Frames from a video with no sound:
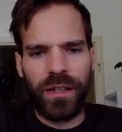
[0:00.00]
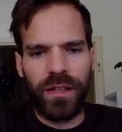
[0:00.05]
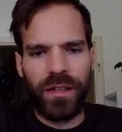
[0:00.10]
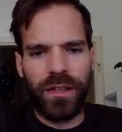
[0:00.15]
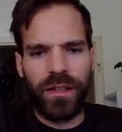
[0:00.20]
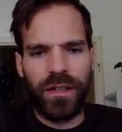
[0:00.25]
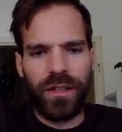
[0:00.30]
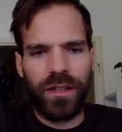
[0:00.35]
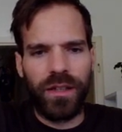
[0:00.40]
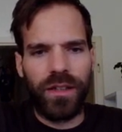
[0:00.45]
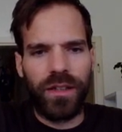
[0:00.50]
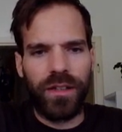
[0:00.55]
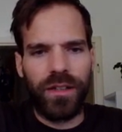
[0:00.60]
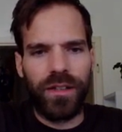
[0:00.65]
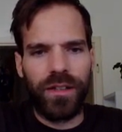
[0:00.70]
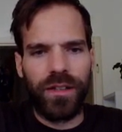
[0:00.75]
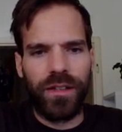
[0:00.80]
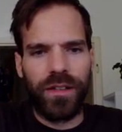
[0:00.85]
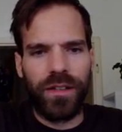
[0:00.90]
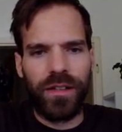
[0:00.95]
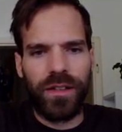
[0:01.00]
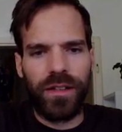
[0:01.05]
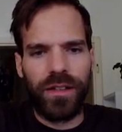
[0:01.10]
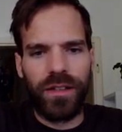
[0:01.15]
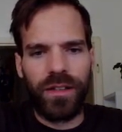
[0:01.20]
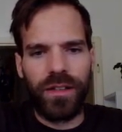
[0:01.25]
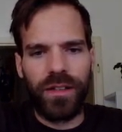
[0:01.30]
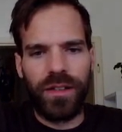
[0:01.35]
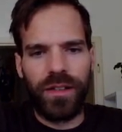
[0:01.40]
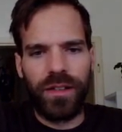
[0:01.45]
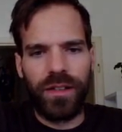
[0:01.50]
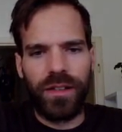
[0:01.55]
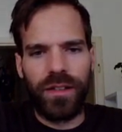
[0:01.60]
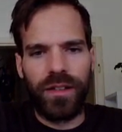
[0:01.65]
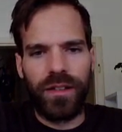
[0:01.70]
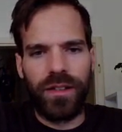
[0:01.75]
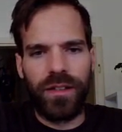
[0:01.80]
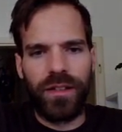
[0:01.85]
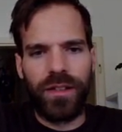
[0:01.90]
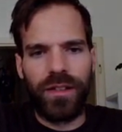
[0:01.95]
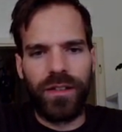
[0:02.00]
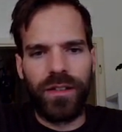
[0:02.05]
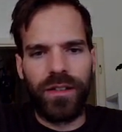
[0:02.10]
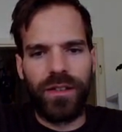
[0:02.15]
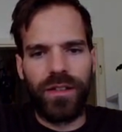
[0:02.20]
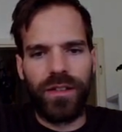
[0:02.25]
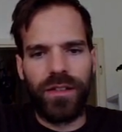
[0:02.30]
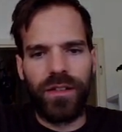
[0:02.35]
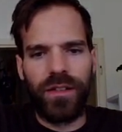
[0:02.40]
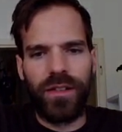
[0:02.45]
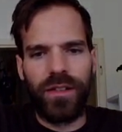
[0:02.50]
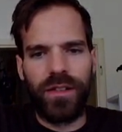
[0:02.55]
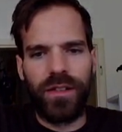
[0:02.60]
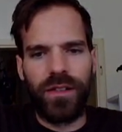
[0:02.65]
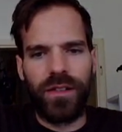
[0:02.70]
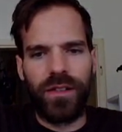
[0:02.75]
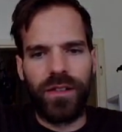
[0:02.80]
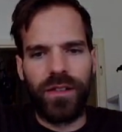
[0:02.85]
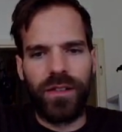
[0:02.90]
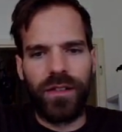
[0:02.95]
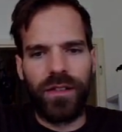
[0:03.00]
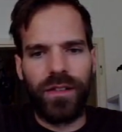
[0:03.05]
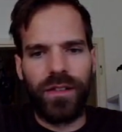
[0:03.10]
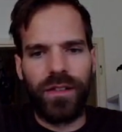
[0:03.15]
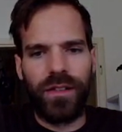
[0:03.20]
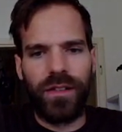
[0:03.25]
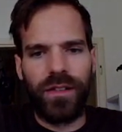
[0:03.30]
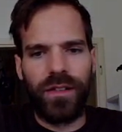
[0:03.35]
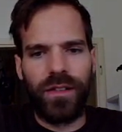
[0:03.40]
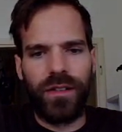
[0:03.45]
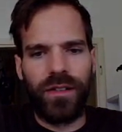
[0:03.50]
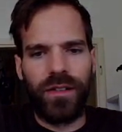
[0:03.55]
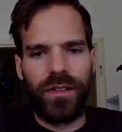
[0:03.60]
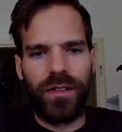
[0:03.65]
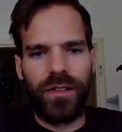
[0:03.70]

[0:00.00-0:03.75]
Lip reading: (silence)